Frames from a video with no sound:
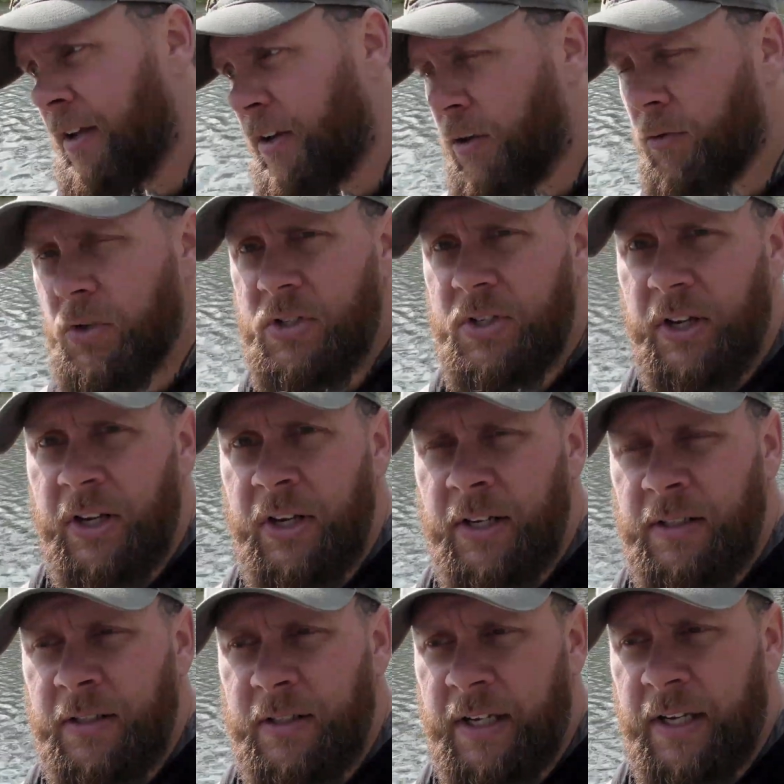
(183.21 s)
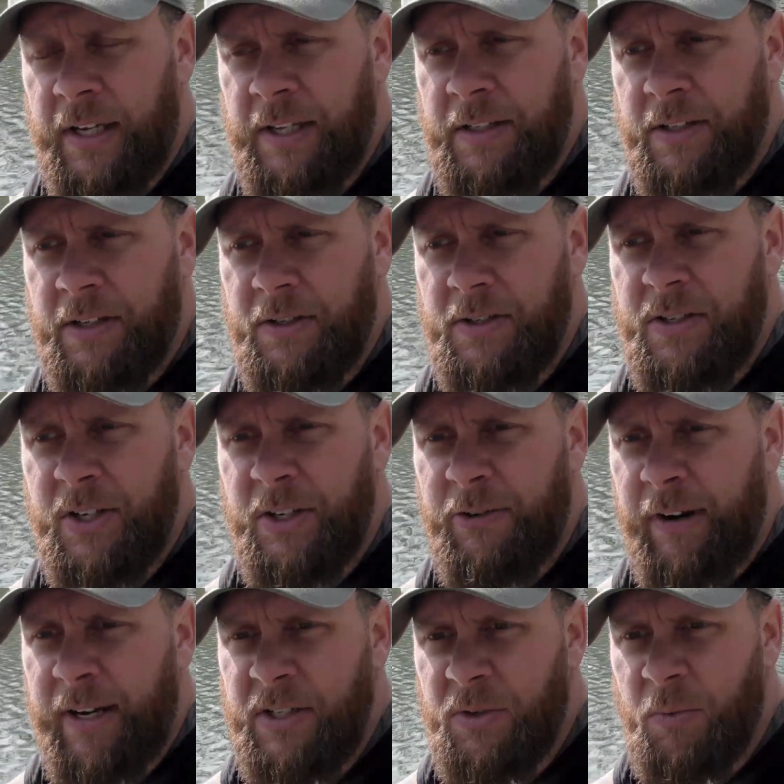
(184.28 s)
Obviously you need to take into
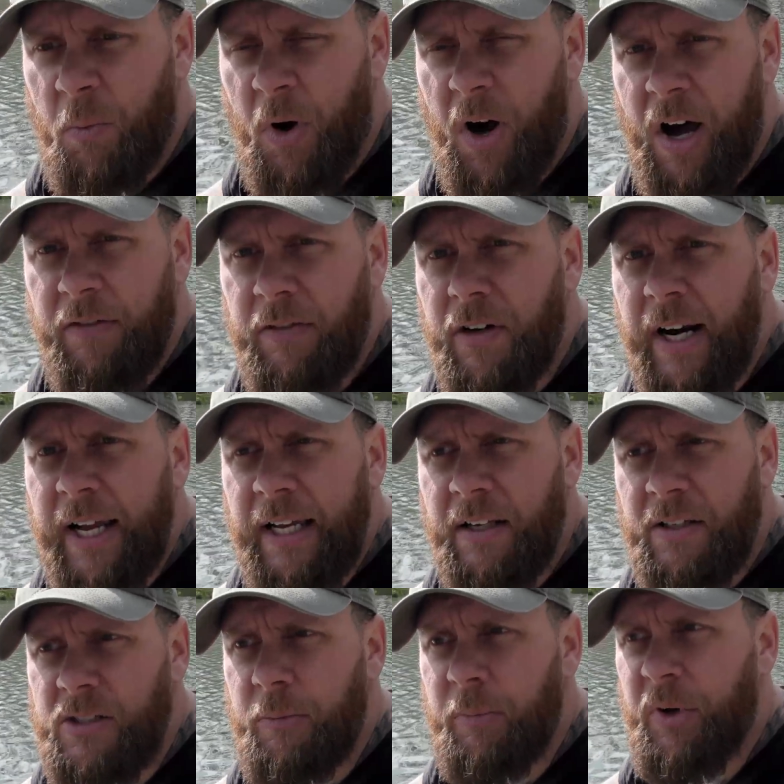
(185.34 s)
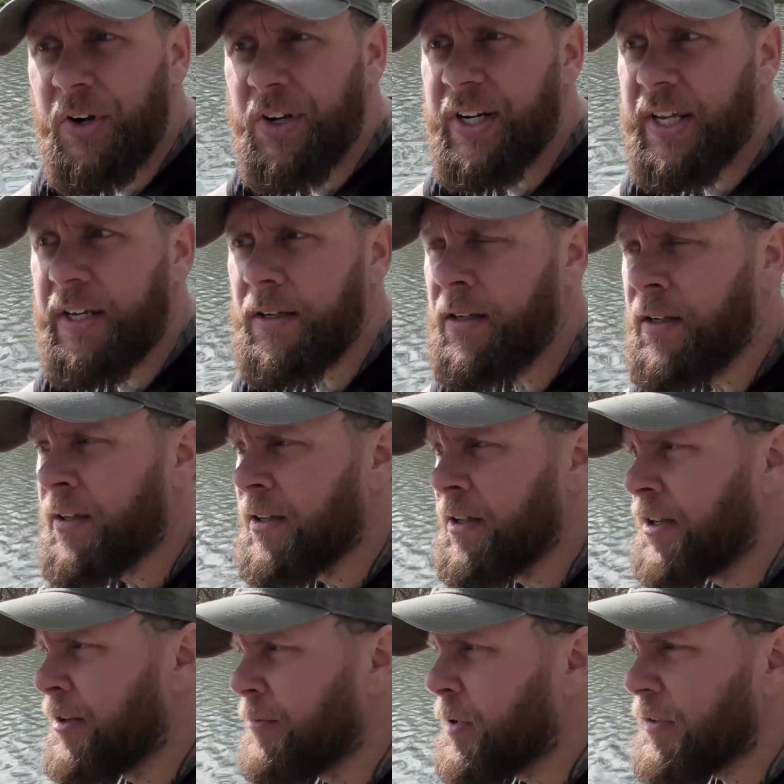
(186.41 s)
consideration what other anglers are putting in,
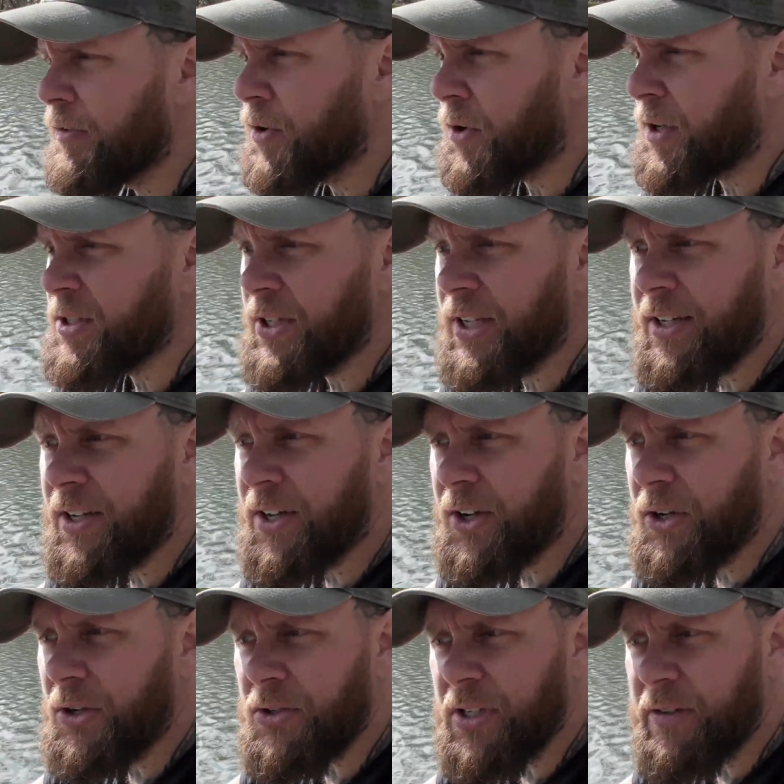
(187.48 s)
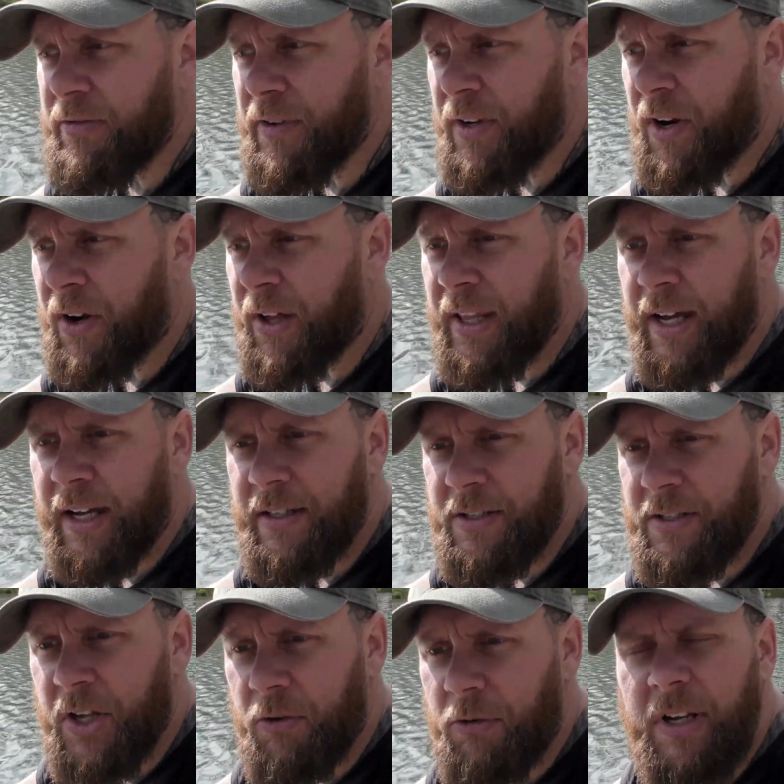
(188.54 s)
but if you're on a syndicate or something like that,
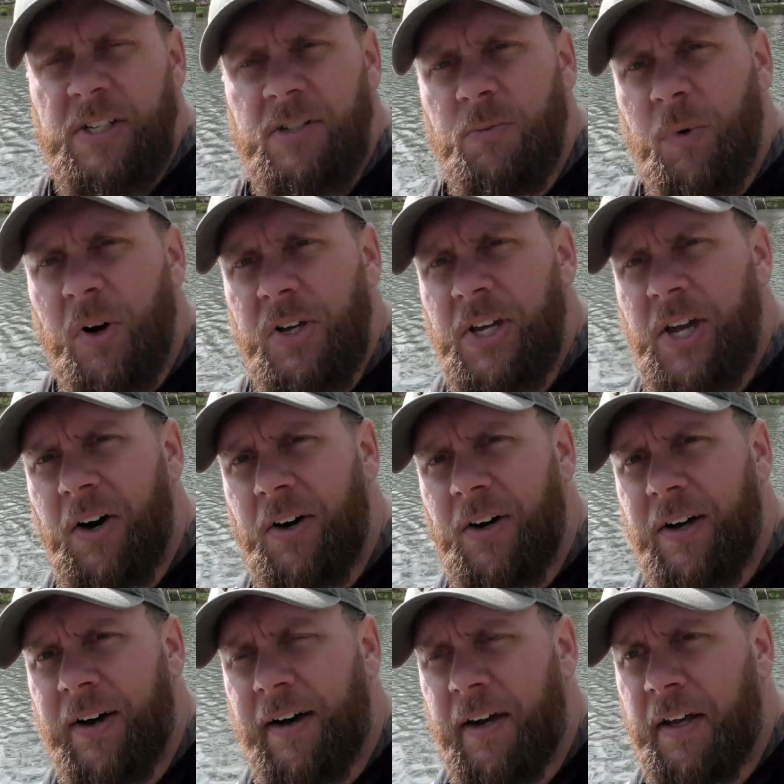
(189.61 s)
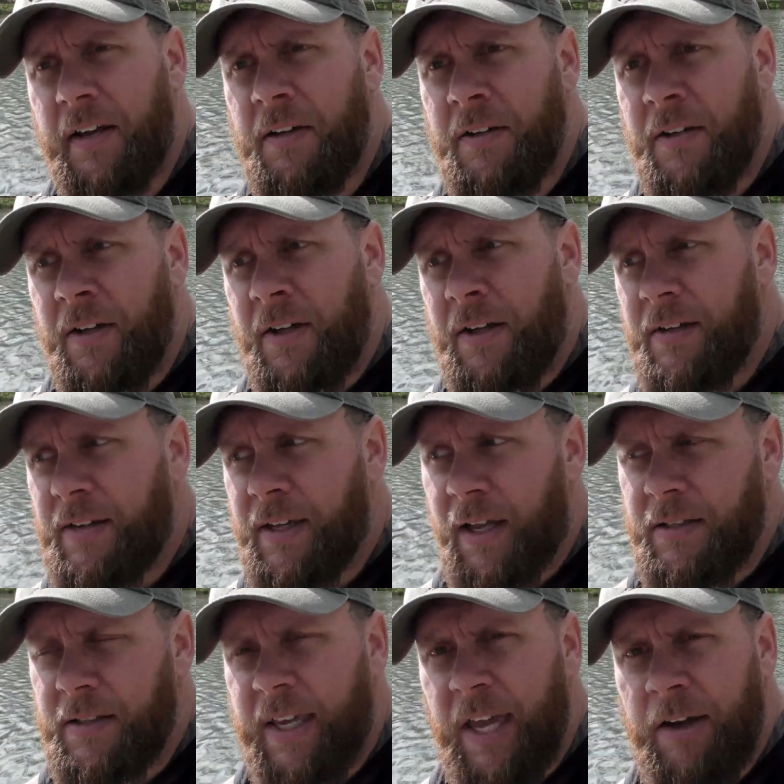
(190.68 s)
there's no reason why you can't kind of
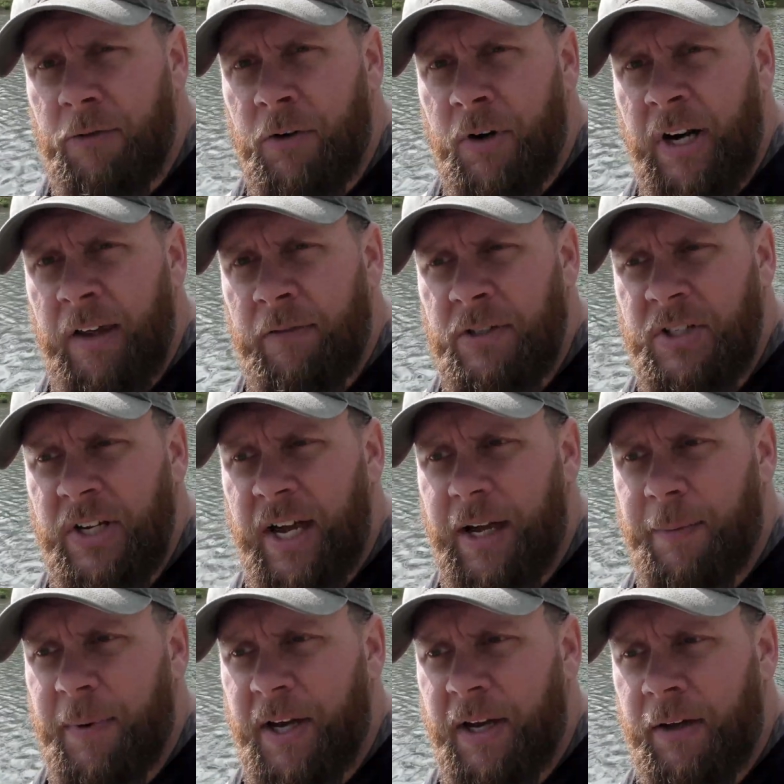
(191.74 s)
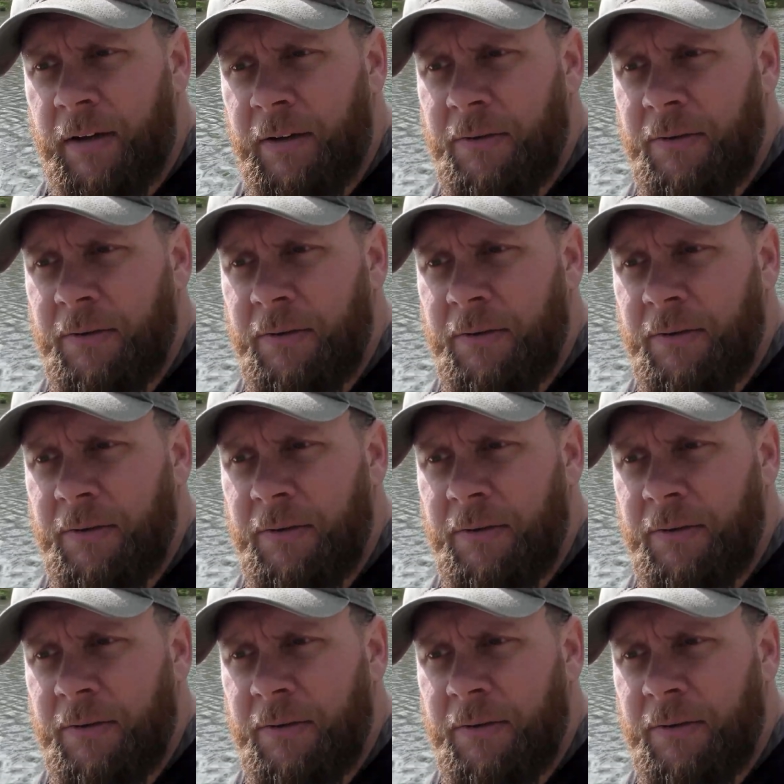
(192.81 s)
get together and have a chat about